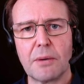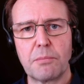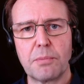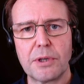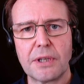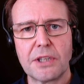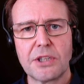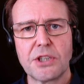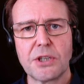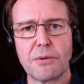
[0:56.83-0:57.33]

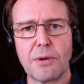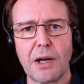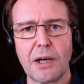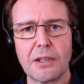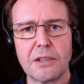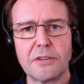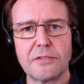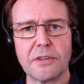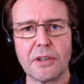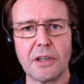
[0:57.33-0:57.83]
brings you
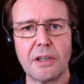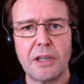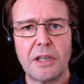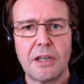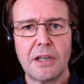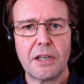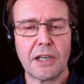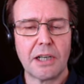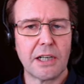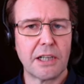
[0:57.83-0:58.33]
over
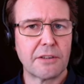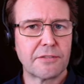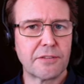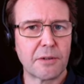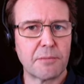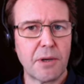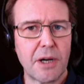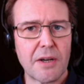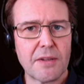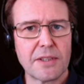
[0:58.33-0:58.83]
uh,
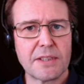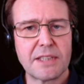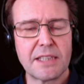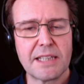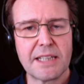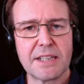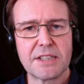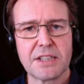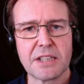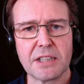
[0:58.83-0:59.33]
from either
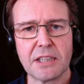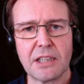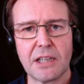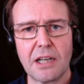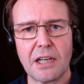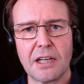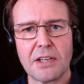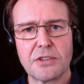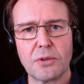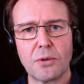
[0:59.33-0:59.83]

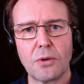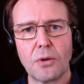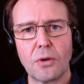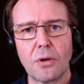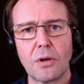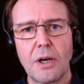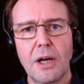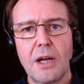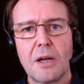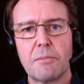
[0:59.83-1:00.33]
DSLRs
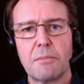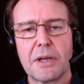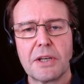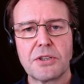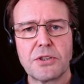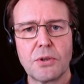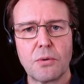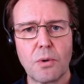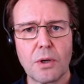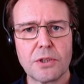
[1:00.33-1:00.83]
or
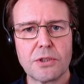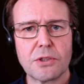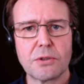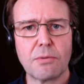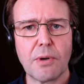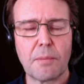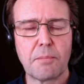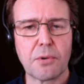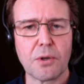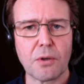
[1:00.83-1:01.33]
makes you want
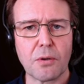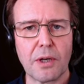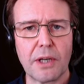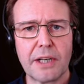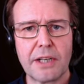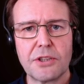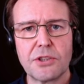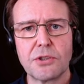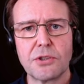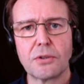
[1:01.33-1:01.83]
to
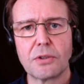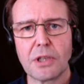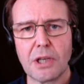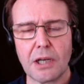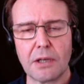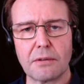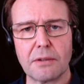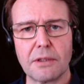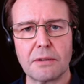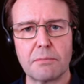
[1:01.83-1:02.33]
upgrade your
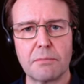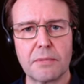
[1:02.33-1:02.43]
current